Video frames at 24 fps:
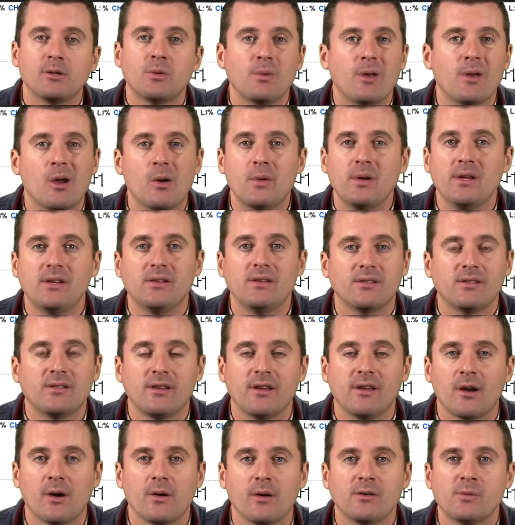We always, you
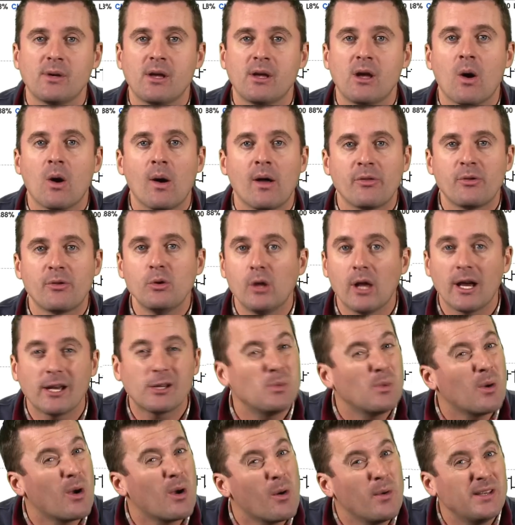know, as we go on through life,
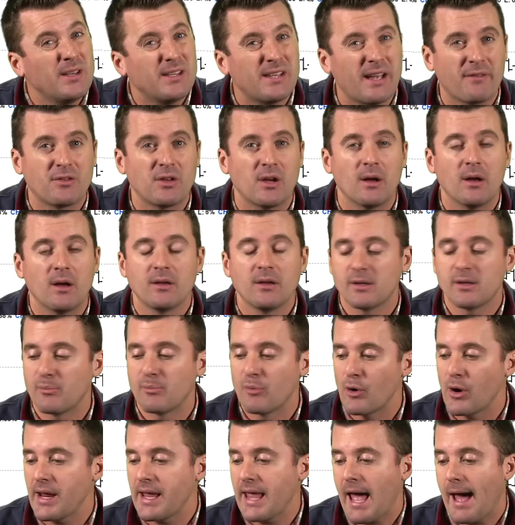we always have to
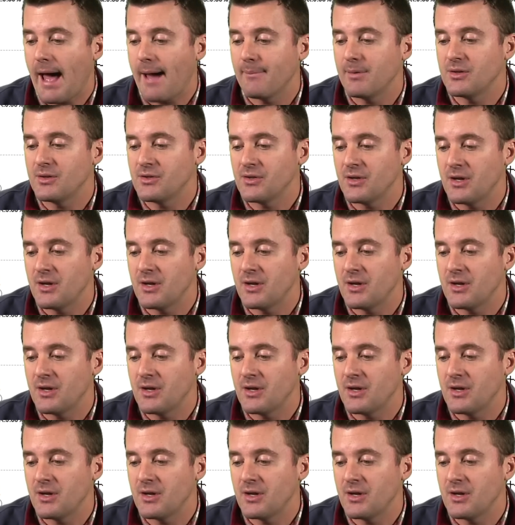break habits.